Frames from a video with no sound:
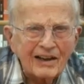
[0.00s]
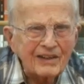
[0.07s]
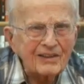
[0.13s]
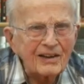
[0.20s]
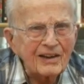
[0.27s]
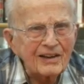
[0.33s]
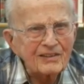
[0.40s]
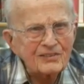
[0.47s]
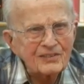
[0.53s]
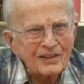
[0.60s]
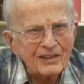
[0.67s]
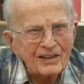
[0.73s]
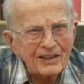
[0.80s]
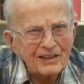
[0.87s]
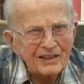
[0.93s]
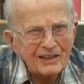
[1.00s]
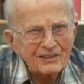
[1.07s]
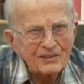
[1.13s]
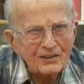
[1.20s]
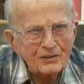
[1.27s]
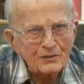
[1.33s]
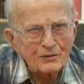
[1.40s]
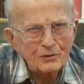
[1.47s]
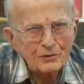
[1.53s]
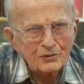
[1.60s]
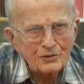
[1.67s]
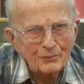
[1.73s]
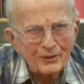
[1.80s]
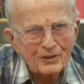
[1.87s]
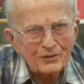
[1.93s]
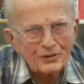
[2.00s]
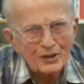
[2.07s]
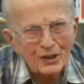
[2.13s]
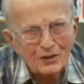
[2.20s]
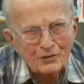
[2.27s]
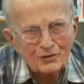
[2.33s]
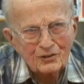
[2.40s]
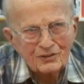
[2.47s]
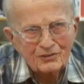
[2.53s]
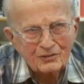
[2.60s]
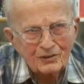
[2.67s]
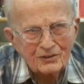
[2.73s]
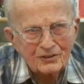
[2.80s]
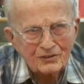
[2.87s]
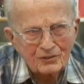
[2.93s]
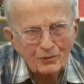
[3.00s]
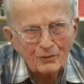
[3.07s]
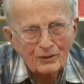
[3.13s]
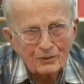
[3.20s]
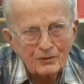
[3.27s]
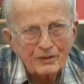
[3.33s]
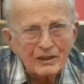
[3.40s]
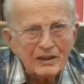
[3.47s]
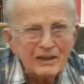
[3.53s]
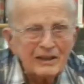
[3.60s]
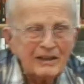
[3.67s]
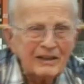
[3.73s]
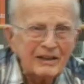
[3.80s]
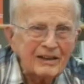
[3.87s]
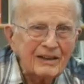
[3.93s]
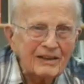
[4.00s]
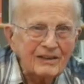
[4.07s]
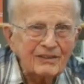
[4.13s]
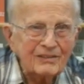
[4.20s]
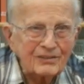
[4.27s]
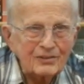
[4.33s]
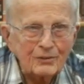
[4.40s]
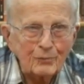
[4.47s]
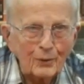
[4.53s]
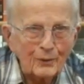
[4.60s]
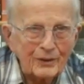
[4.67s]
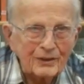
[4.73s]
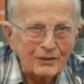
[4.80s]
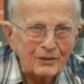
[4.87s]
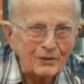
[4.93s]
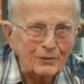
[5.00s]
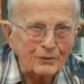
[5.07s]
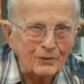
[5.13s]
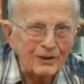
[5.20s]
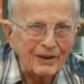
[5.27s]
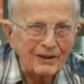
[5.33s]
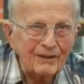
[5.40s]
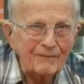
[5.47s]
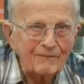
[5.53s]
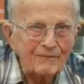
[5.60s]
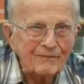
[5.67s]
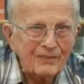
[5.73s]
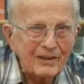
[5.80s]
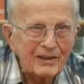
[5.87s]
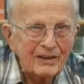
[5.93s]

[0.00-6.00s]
I said I'd like to do some education. So they said, well, we'll see what we can do.